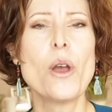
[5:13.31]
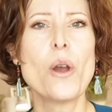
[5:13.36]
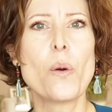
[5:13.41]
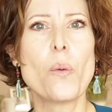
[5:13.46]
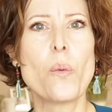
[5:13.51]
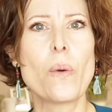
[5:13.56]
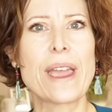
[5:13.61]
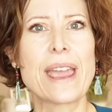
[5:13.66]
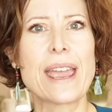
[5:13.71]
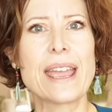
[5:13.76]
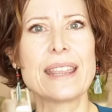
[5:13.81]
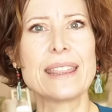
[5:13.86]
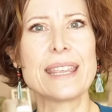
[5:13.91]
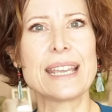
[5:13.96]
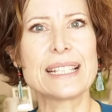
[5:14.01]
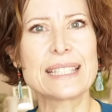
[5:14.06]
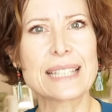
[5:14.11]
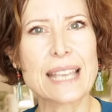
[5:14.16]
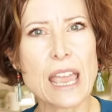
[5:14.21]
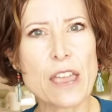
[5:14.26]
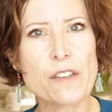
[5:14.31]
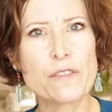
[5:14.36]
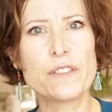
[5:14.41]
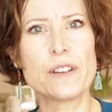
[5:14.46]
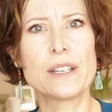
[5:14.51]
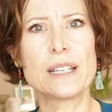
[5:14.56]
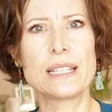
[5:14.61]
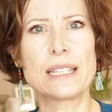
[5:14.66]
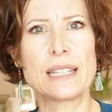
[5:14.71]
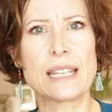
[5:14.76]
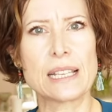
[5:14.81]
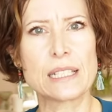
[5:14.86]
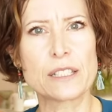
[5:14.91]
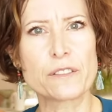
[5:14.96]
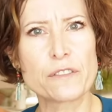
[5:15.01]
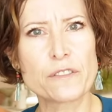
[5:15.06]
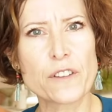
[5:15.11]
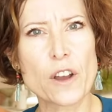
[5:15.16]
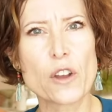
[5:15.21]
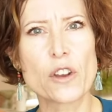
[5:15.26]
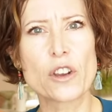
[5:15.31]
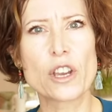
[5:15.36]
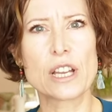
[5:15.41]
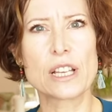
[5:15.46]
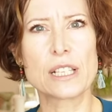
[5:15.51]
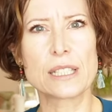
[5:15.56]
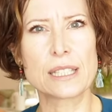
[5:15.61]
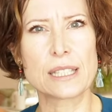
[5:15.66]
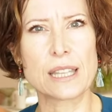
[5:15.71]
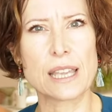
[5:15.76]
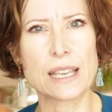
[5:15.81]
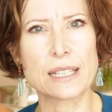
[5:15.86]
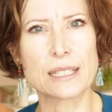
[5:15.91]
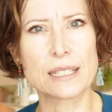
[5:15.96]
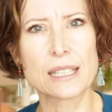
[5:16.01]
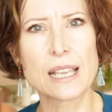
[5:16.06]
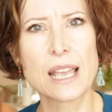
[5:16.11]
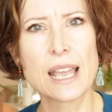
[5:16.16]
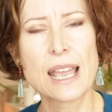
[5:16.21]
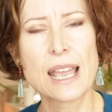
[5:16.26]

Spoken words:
where there's effort, there's focus, there's